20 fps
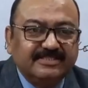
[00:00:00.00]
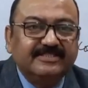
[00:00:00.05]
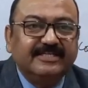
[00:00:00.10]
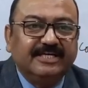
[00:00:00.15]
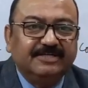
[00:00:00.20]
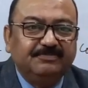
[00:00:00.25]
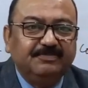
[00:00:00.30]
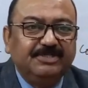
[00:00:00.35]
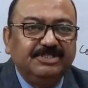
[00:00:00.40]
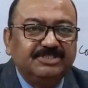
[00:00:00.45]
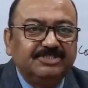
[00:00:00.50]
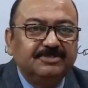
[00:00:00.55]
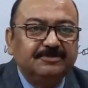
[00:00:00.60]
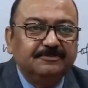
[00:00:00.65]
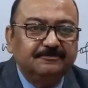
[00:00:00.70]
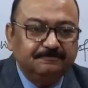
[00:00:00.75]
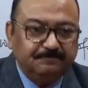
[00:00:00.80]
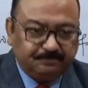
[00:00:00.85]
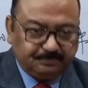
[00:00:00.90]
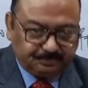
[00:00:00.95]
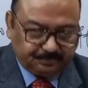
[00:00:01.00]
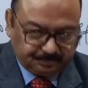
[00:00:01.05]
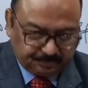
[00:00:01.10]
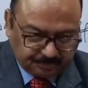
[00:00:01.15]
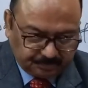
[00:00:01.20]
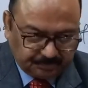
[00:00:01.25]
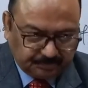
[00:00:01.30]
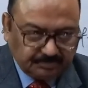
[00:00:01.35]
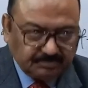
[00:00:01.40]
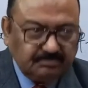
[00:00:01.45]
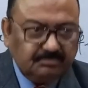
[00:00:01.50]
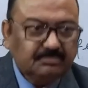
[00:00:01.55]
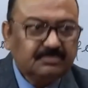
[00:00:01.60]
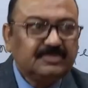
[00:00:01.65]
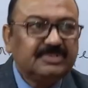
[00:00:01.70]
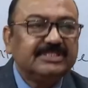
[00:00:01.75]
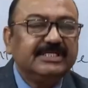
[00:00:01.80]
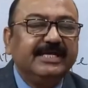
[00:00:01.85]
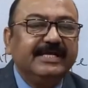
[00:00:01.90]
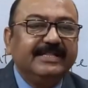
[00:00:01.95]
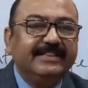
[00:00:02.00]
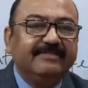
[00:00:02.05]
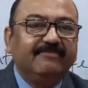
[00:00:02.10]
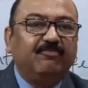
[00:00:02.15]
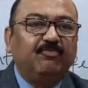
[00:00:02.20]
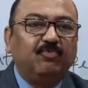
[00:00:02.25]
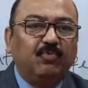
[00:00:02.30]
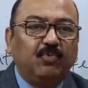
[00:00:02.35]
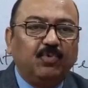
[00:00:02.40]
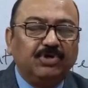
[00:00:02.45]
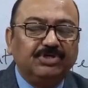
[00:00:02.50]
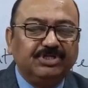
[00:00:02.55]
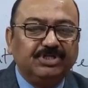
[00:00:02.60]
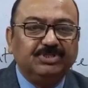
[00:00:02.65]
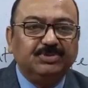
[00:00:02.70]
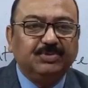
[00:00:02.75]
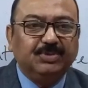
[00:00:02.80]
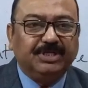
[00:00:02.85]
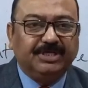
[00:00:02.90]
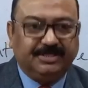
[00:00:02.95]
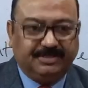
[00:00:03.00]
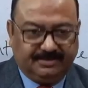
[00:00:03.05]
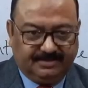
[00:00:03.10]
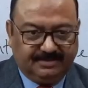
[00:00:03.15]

that means what are you doing?